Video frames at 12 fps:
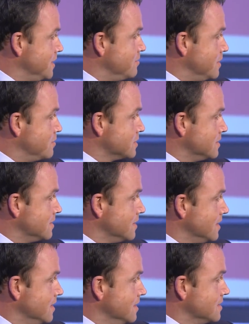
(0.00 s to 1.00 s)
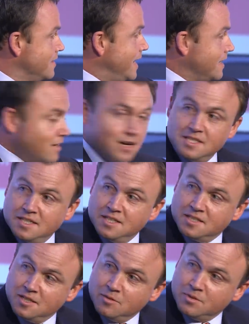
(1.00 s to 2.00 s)
We need people to analyse
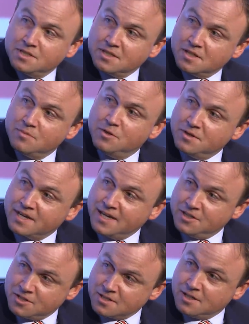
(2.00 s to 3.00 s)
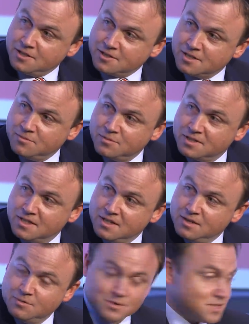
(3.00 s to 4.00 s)
and interpret and communicate, just like your son
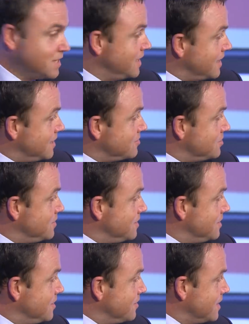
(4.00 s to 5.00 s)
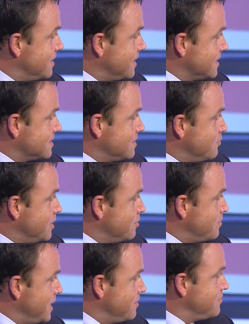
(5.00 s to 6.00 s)
was saying, Andrew. And you know, that's the
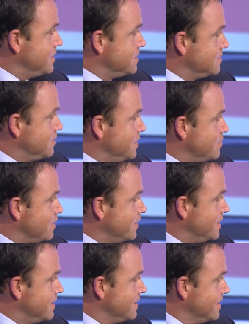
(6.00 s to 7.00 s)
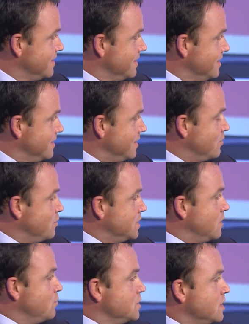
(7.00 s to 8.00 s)
real benefit to an employer.
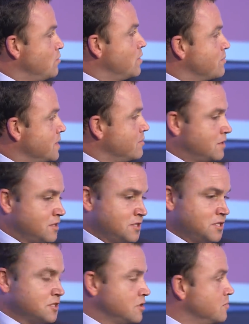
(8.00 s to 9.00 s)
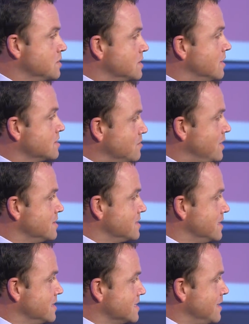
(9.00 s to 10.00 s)
We don't want people that are just superstars at
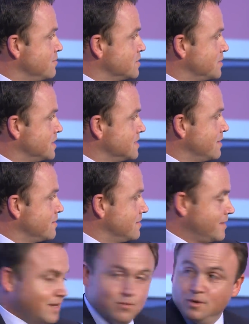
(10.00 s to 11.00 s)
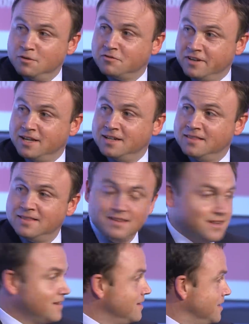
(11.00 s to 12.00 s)
passing exams, because they will fail in
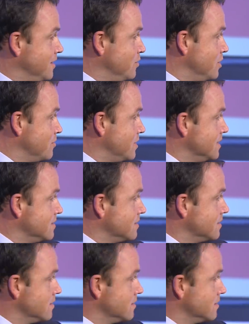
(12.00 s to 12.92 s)
the workplace.